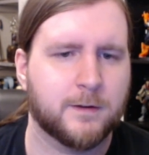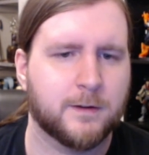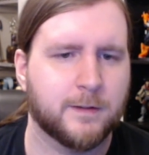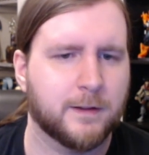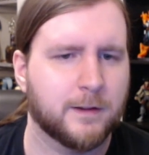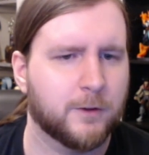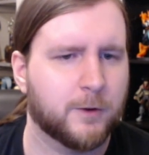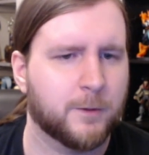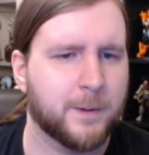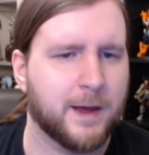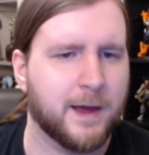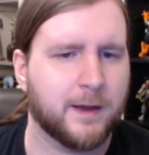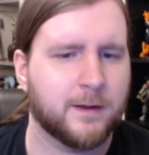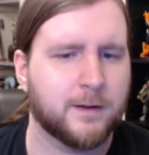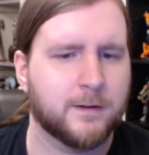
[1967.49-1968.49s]
And they look
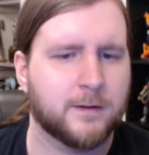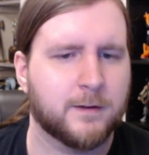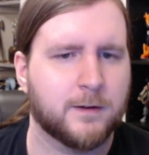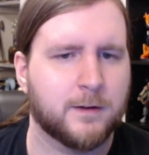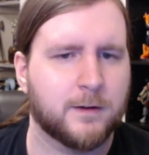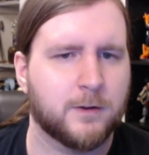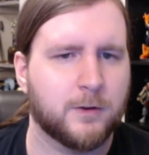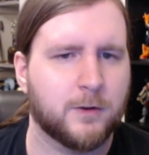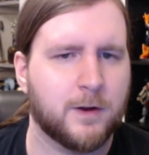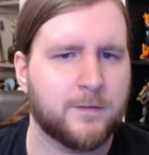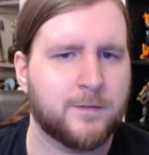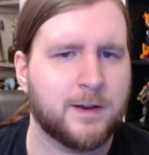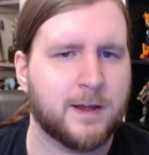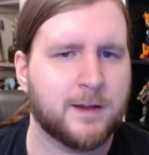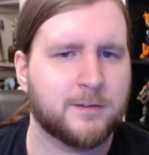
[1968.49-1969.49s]
back. You
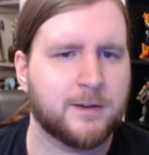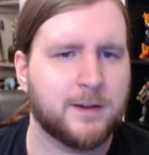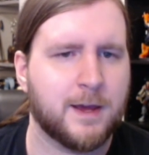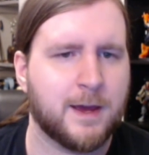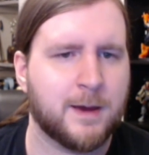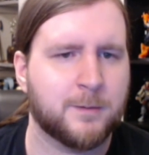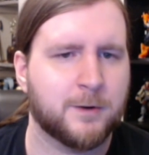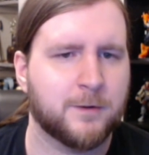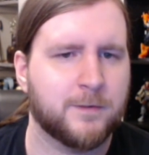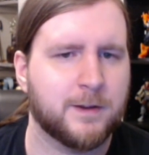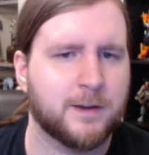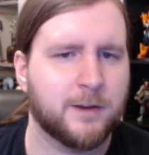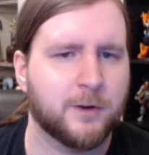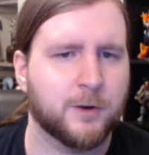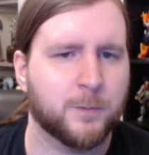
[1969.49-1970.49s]
have a nasty habit of
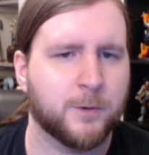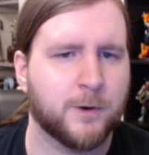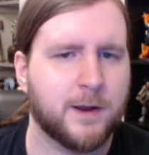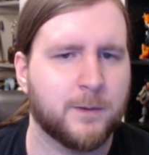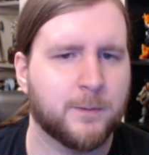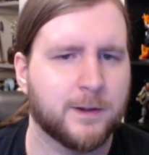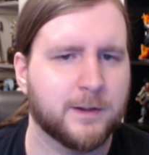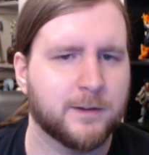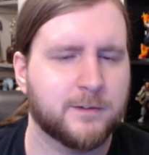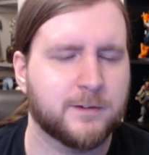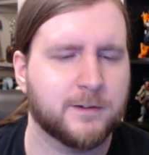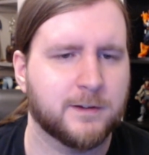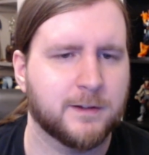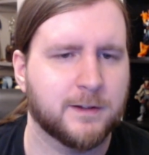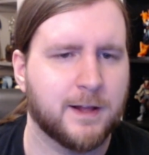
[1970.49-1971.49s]
eating your prey while it's
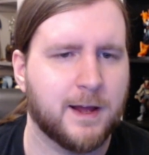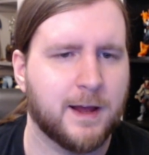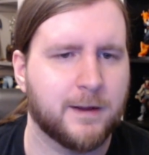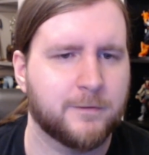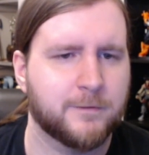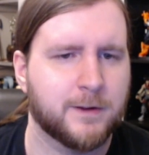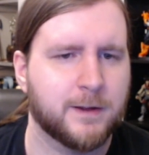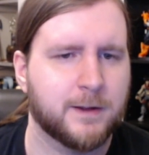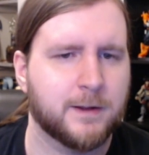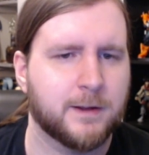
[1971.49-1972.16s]
still alive.